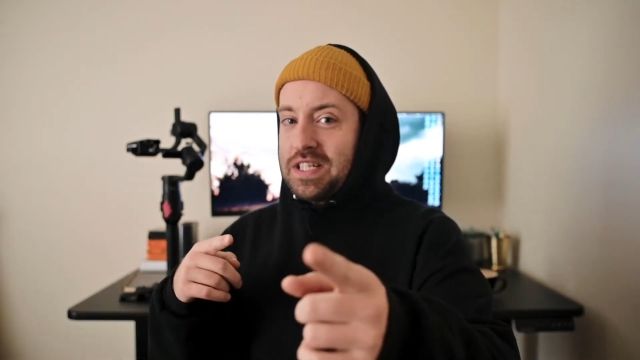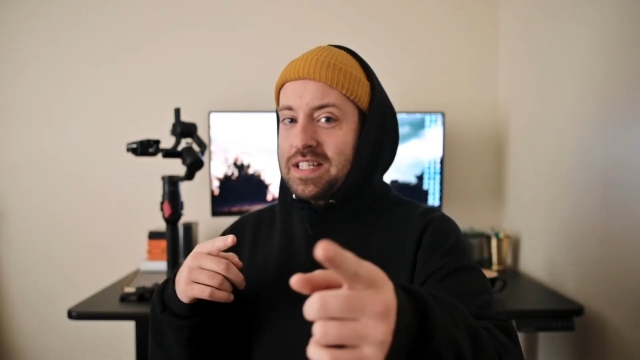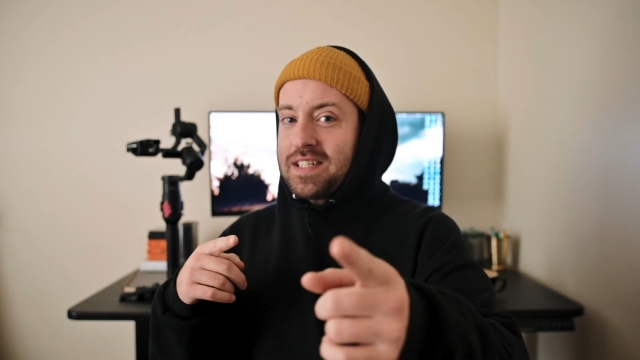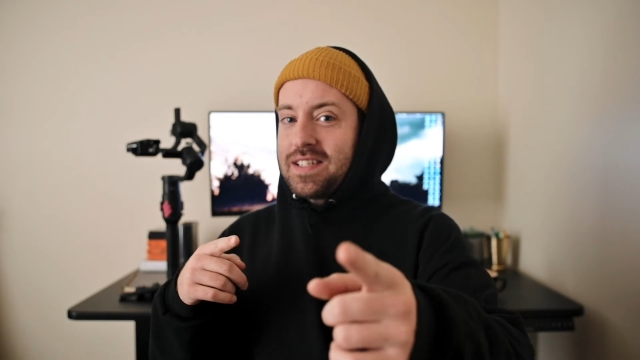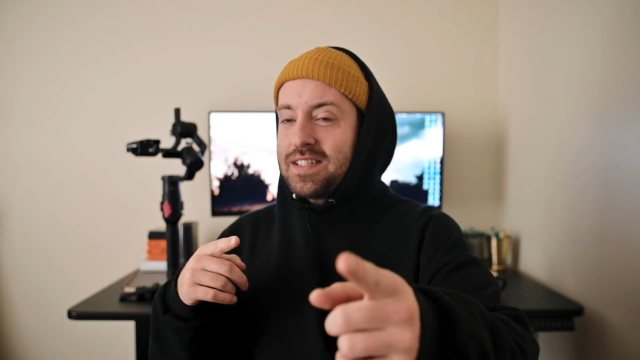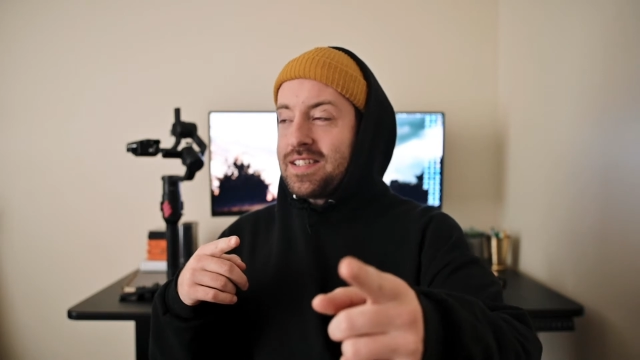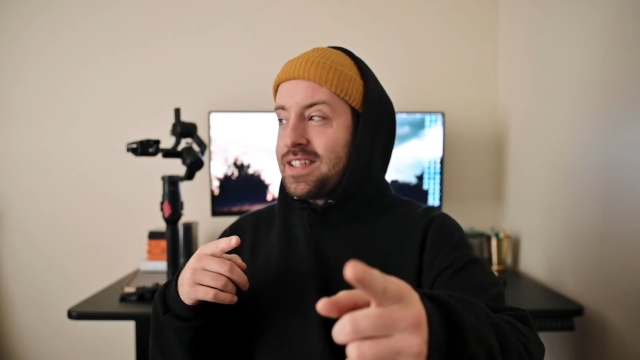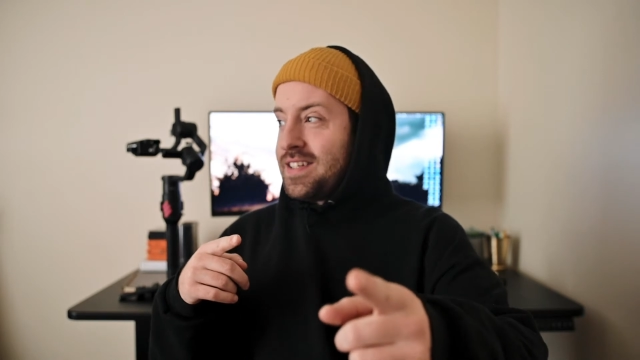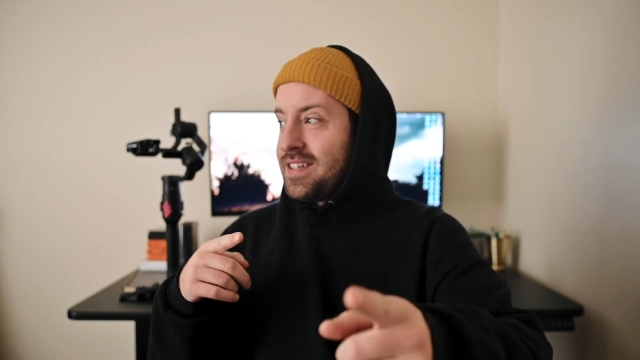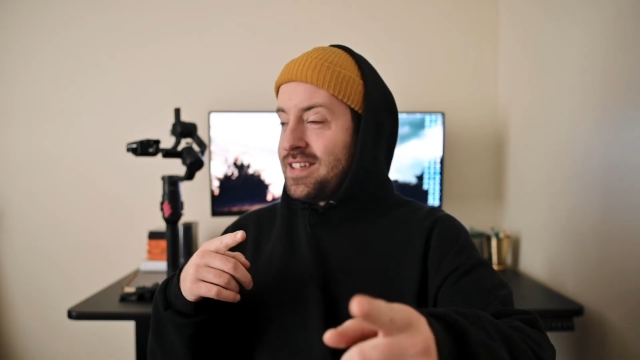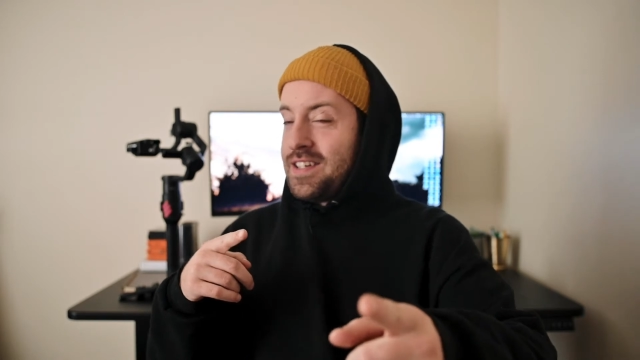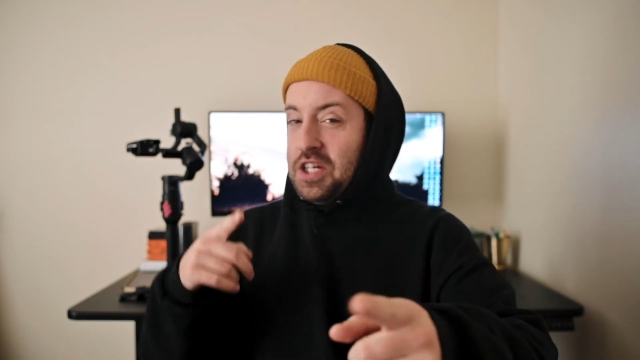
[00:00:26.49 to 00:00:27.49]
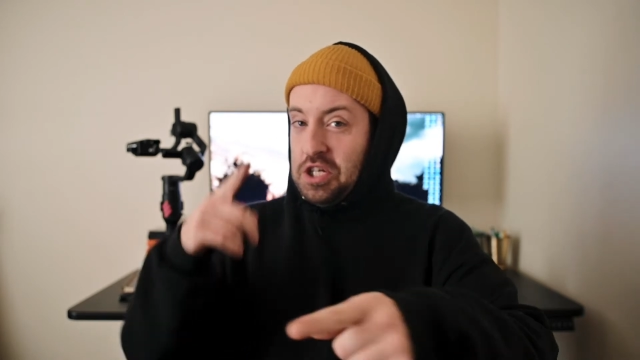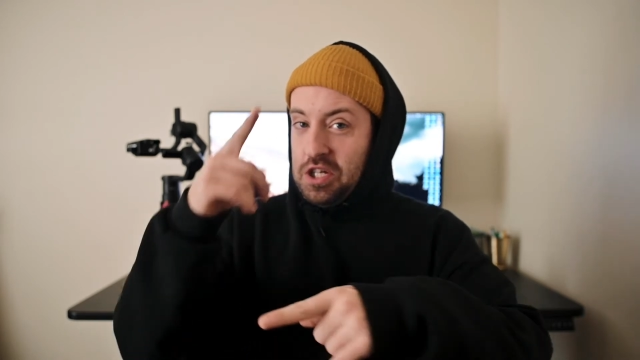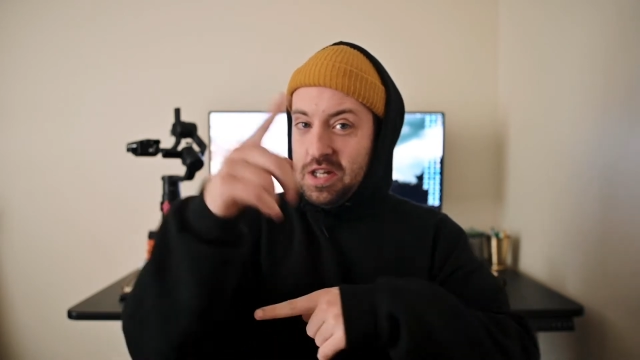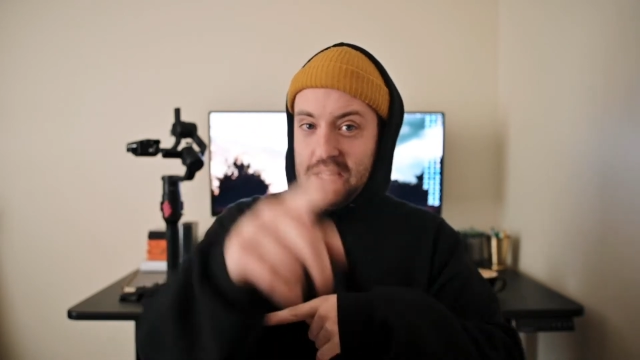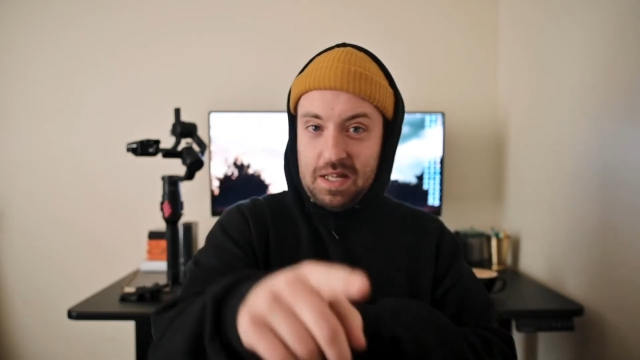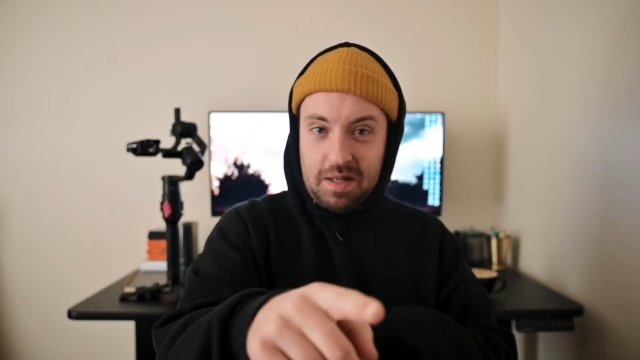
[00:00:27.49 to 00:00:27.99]
distancing.
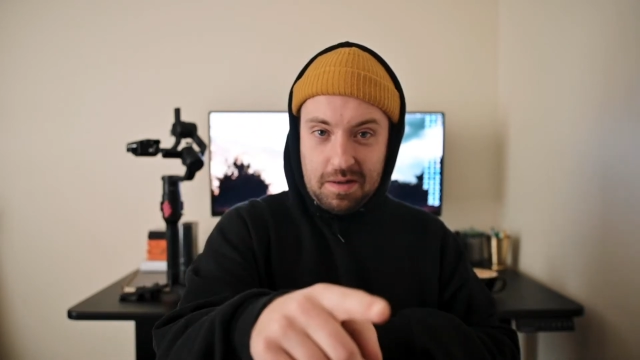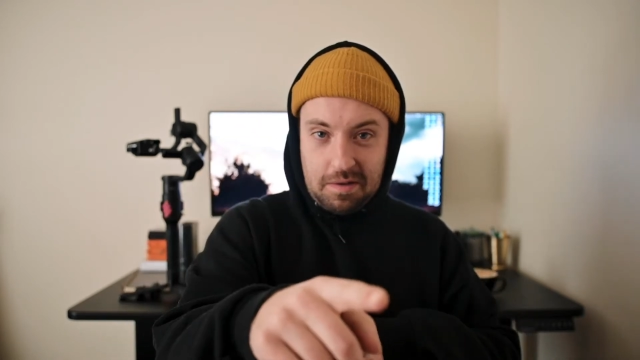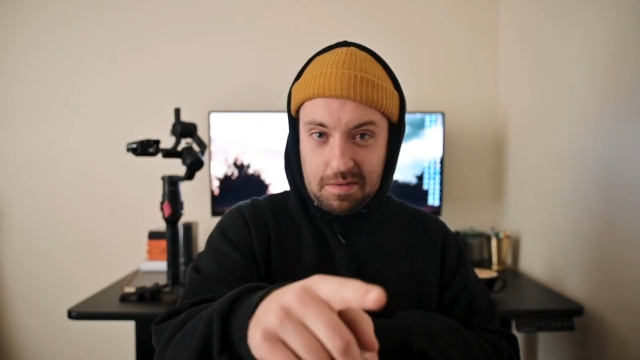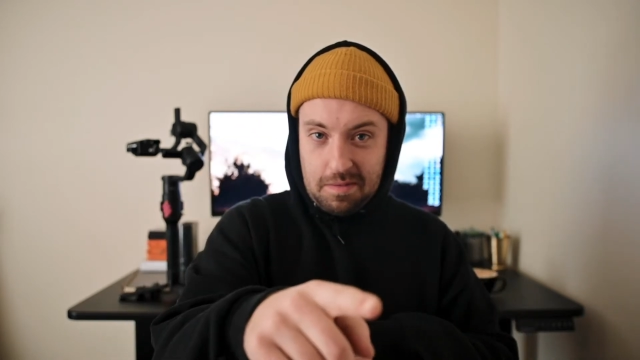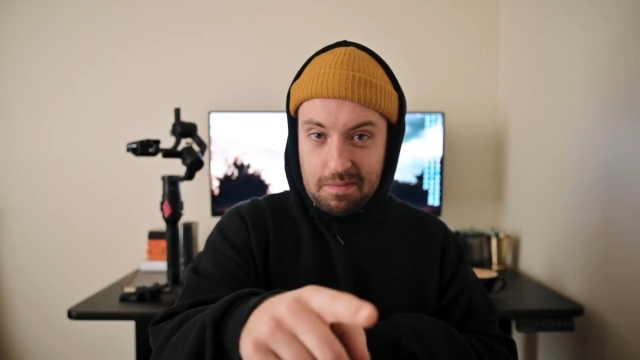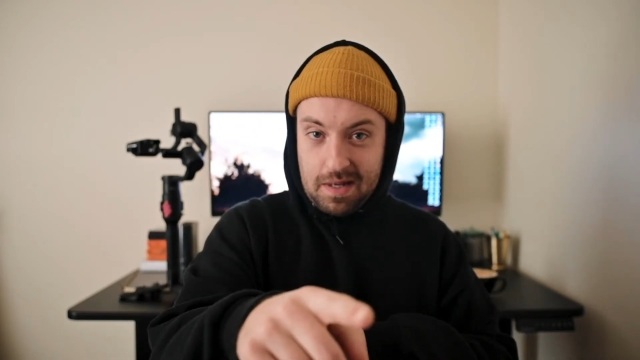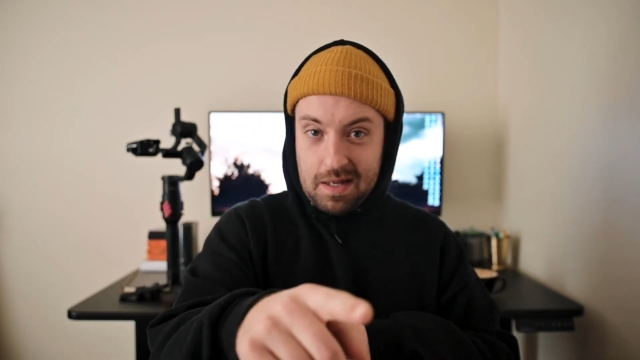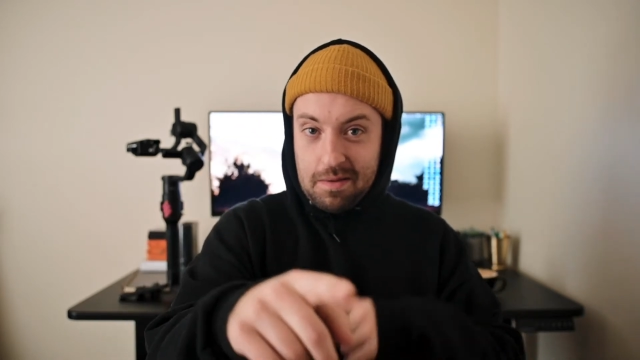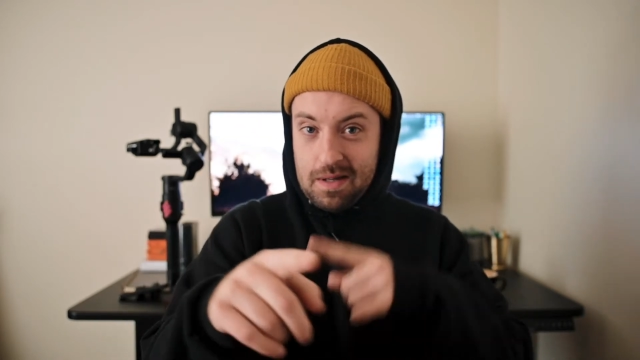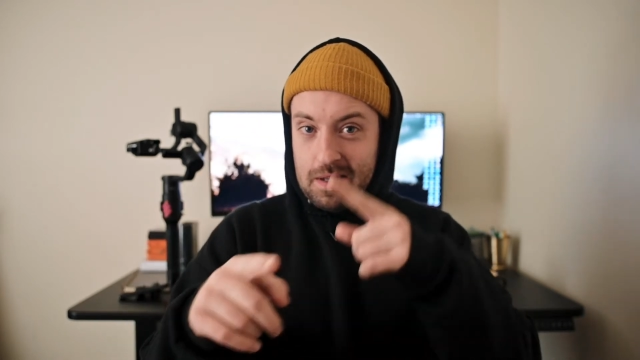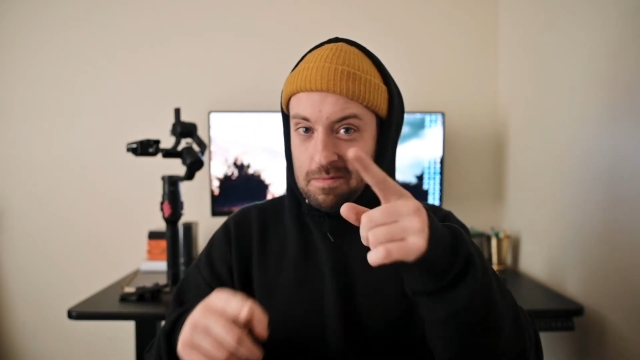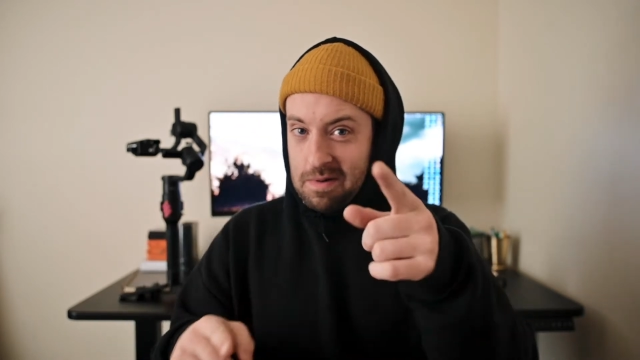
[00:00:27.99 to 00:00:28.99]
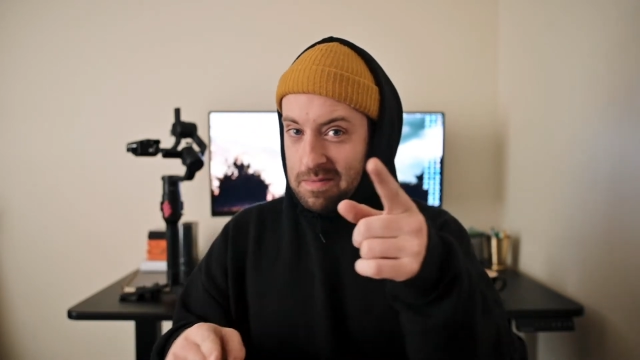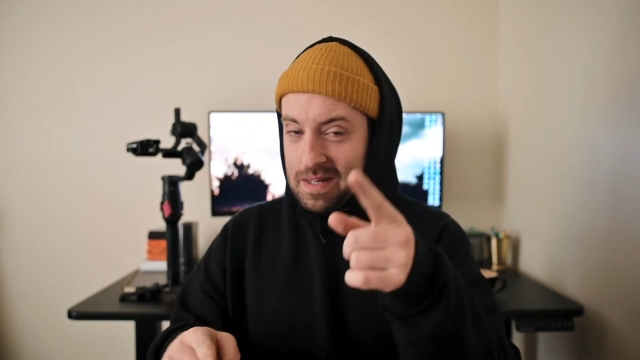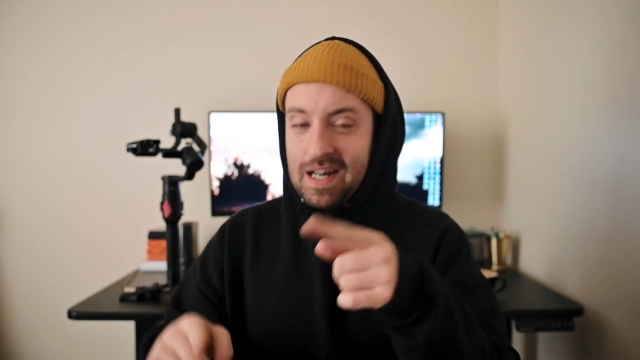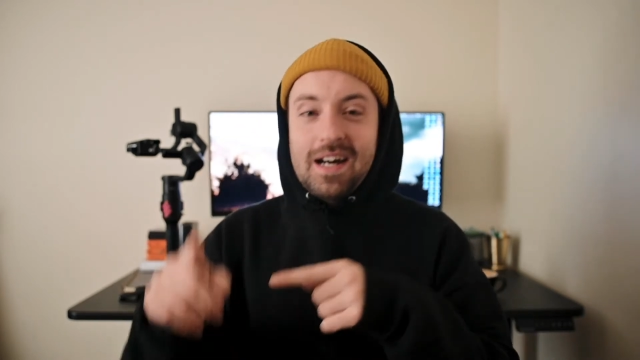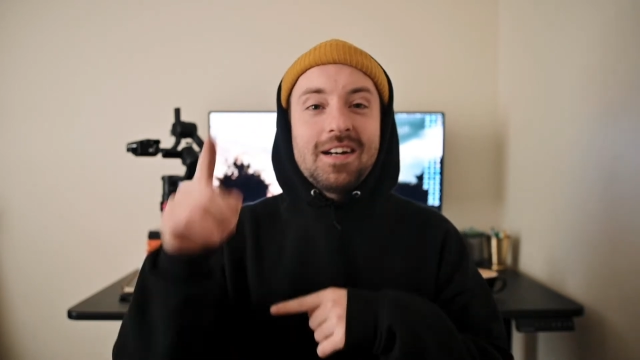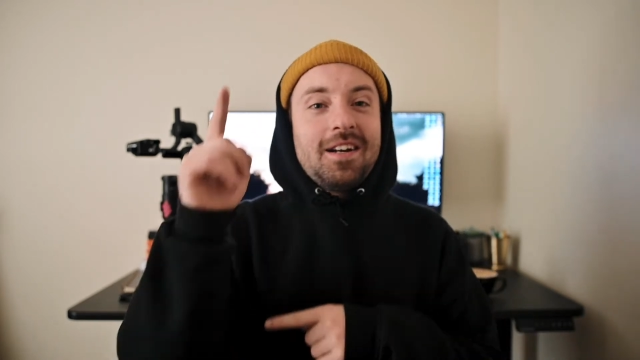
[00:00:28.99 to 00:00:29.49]
Maybe
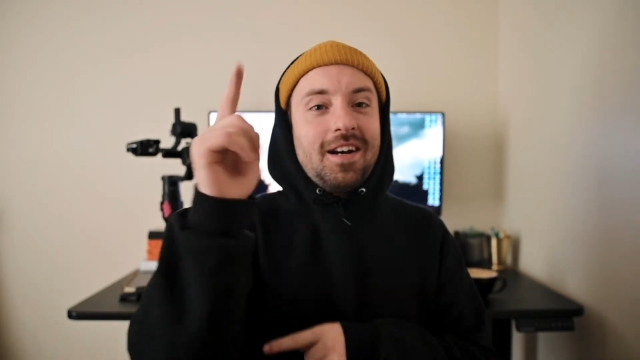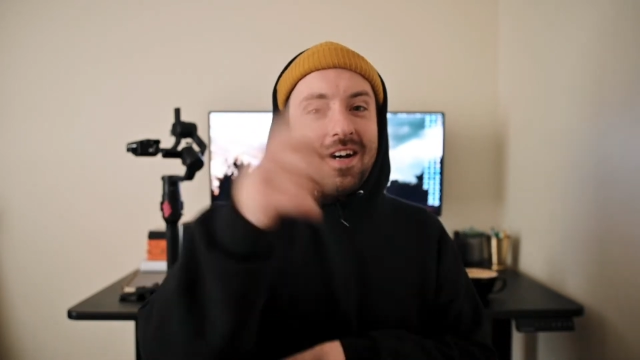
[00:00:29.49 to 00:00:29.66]
not.